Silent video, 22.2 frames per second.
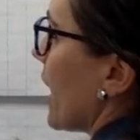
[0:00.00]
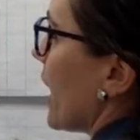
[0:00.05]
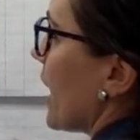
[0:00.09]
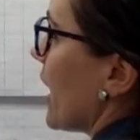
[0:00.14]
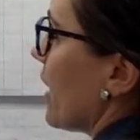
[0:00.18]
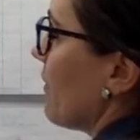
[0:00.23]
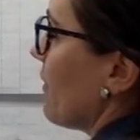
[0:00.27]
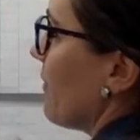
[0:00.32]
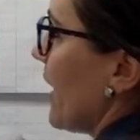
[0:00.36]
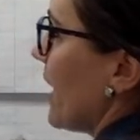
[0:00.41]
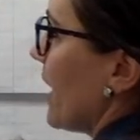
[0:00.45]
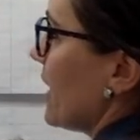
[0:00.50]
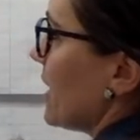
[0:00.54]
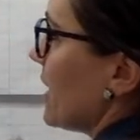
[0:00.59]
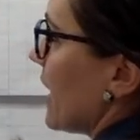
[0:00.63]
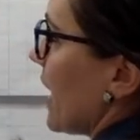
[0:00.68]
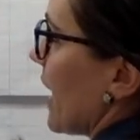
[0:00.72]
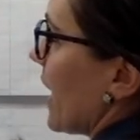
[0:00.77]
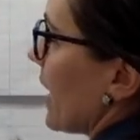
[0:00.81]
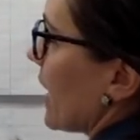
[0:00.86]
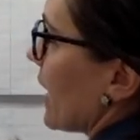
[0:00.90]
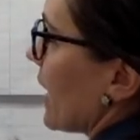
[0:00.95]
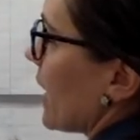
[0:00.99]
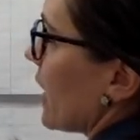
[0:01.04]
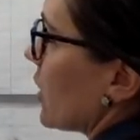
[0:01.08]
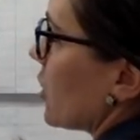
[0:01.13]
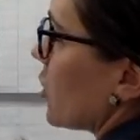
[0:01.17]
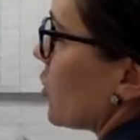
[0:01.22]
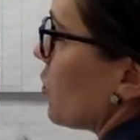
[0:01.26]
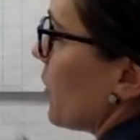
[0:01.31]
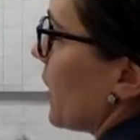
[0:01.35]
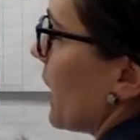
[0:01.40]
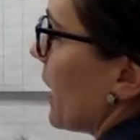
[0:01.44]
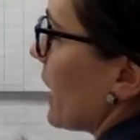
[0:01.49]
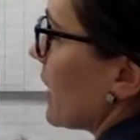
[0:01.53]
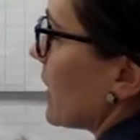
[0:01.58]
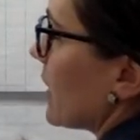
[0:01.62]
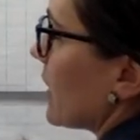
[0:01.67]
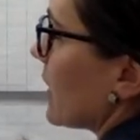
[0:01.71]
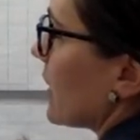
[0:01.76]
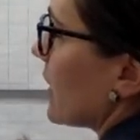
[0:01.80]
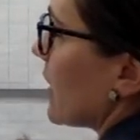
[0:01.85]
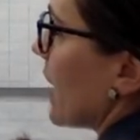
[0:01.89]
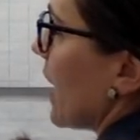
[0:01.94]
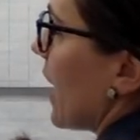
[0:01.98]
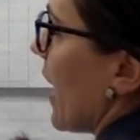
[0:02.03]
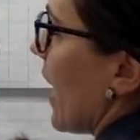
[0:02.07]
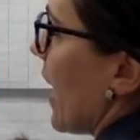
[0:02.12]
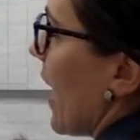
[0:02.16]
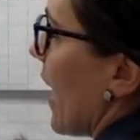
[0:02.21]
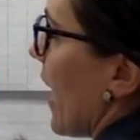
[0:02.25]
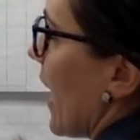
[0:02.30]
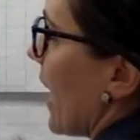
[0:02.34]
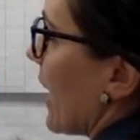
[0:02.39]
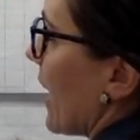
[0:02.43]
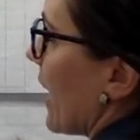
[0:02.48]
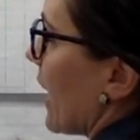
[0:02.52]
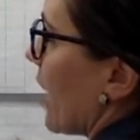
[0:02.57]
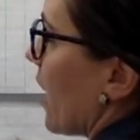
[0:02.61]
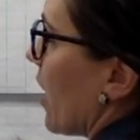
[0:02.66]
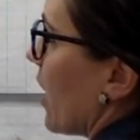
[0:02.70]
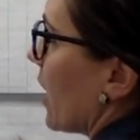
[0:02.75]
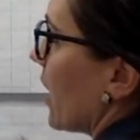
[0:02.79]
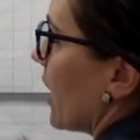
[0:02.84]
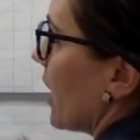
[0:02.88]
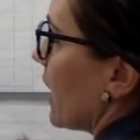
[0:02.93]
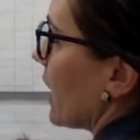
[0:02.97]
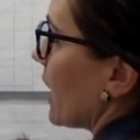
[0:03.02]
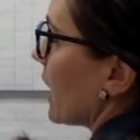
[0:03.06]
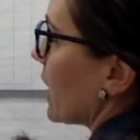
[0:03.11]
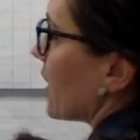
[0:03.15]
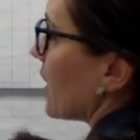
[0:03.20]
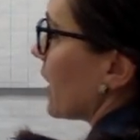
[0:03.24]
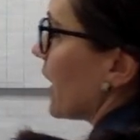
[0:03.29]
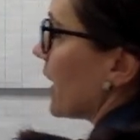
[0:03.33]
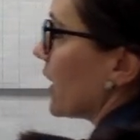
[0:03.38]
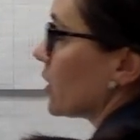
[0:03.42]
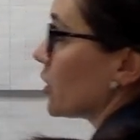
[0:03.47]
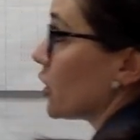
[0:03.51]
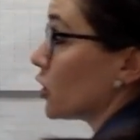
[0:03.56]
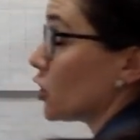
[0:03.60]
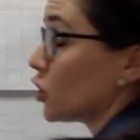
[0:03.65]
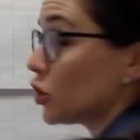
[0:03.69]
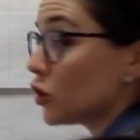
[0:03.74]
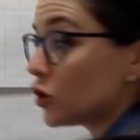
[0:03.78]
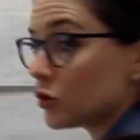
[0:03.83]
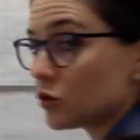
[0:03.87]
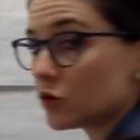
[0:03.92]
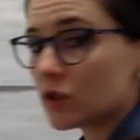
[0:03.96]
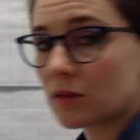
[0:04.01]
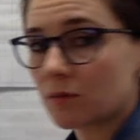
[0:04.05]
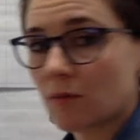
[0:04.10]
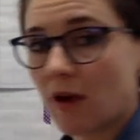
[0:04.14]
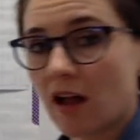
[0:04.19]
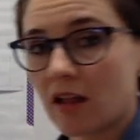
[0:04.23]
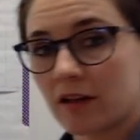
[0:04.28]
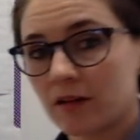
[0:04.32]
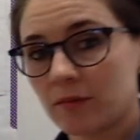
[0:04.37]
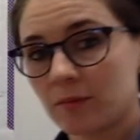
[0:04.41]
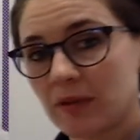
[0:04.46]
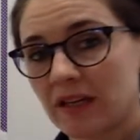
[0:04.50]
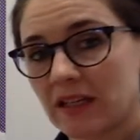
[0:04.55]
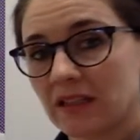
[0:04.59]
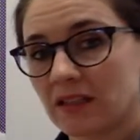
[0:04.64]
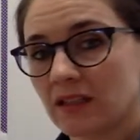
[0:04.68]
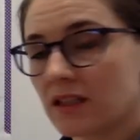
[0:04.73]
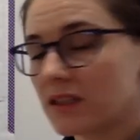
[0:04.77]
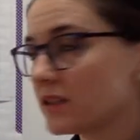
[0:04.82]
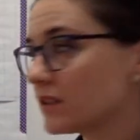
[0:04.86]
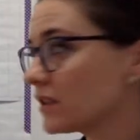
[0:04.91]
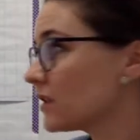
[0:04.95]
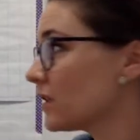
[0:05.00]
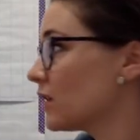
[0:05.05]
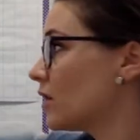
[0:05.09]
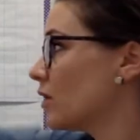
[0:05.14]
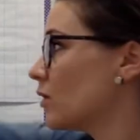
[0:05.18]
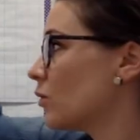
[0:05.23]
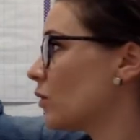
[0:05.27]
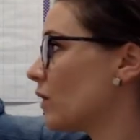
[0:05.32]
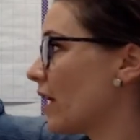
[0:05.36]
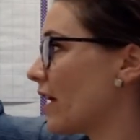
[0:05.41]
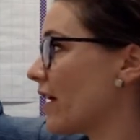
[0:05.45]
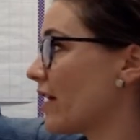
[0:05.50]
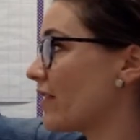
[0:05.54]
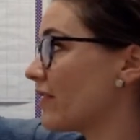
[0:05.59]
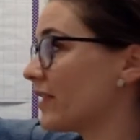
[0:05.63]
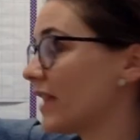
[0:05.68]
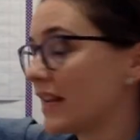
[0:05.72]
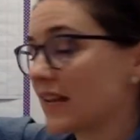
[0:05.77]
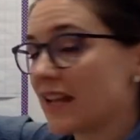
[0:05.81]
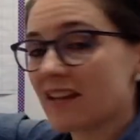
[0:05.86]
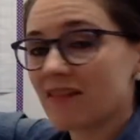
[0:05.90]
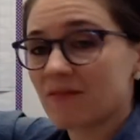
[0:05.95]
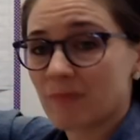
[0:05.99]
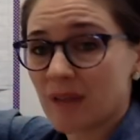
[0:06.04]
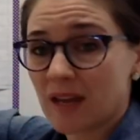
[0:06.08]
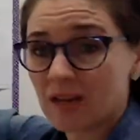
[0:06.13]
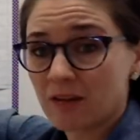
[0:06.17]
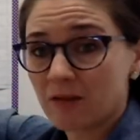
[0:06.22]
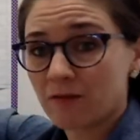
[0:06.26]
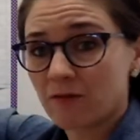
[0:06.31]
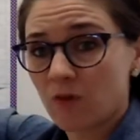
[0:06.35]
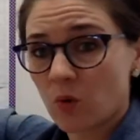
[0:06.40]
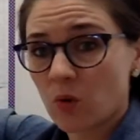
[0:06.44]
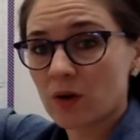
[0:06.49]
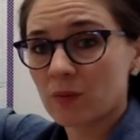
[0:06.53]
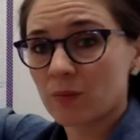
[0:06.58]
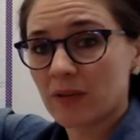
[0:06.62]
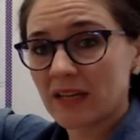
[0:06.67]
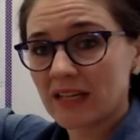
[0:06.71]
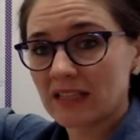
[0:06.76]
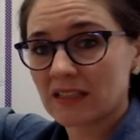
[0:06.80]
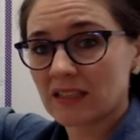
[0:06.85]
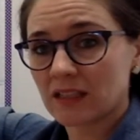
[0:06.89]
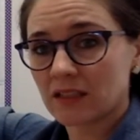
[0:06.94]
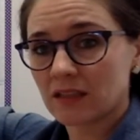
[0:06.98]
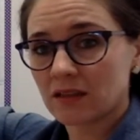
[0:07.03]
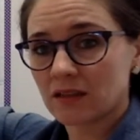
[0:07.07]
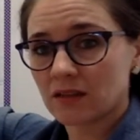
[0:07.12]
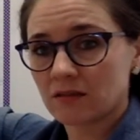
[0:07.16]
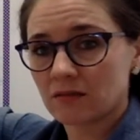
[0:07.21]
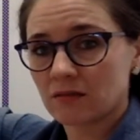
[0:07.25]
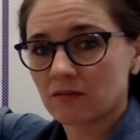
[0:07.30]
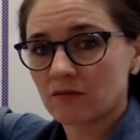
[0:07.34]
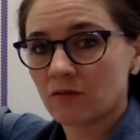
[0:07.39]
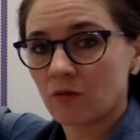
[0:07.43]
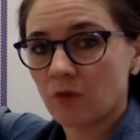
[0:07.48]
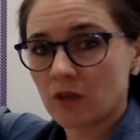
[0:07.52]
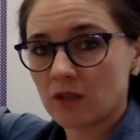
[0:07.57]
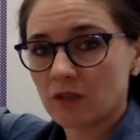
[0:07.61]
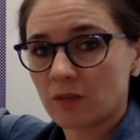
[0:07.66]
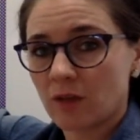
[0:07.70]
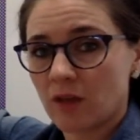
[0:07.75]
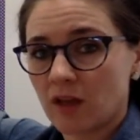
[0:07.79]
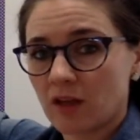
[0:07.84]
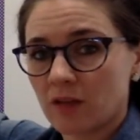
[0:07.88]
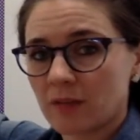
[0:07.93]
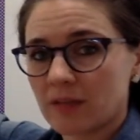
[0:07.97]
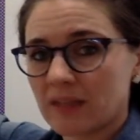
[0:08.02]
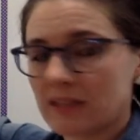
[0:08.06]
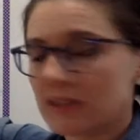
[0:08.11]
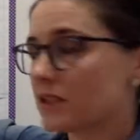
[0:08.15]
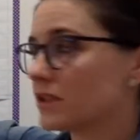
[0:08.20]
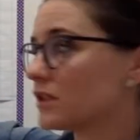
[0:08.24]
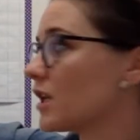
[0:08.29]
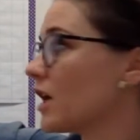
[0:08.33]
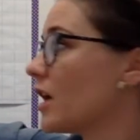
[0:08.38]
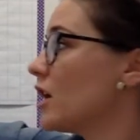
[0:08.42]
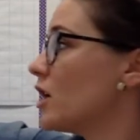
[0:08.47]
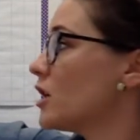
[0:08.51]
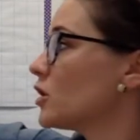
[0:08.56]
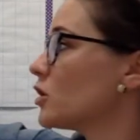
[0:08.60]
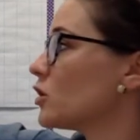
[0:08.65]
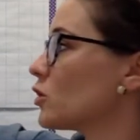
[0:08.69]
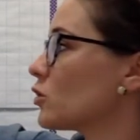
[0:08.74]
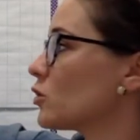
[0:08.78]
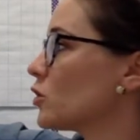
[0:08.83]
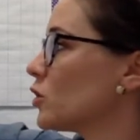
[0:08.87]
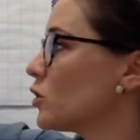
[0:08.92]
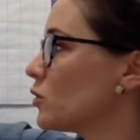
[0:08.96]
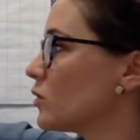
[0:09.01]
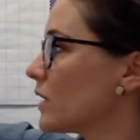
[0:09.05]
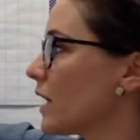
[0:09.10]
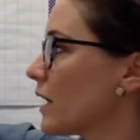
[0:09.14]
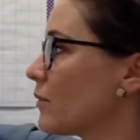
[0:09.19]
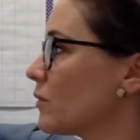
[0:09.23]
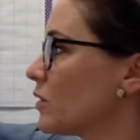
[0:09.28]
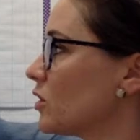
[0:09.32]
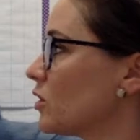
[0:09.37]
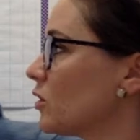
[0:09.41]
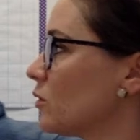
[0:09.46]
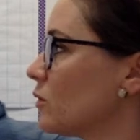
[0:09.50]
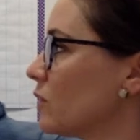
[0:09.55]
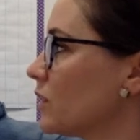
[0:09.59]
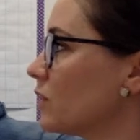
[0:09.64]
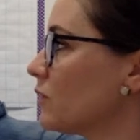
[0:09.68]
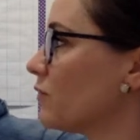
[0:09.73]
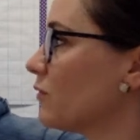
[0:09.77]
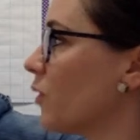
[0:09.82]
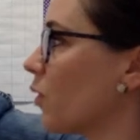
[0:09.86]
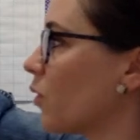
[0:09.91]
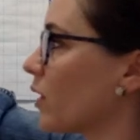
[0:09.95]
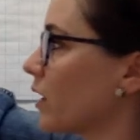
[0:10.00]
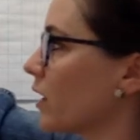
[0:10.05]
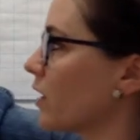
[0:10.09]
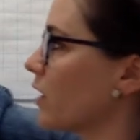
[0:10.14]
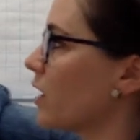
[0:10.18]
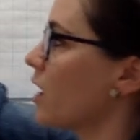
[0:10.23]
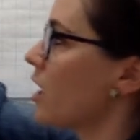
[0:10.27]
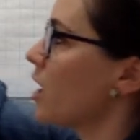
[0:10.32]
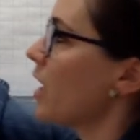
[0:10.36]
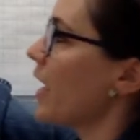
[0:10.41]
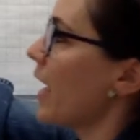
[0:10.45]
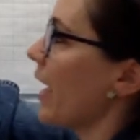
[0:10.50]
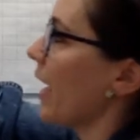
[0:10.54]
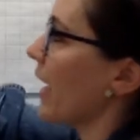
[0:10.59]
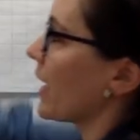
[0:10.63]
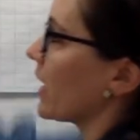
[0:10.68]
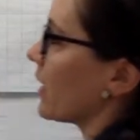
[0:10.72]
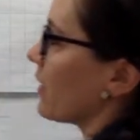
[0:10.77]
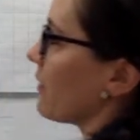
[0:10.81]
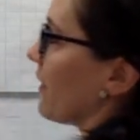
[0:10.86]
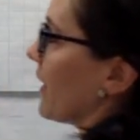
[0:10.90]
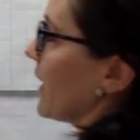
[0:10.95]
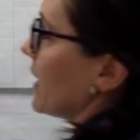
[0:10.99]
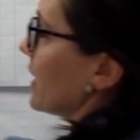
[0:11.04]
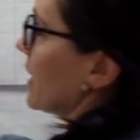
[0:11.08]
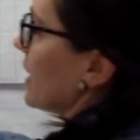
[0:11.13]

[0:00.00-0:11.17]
if I take each piece and I cut it into two smaller pieces, well, then I've made four pieces, four smaller pieces. So 2 times 2 is 4. And if I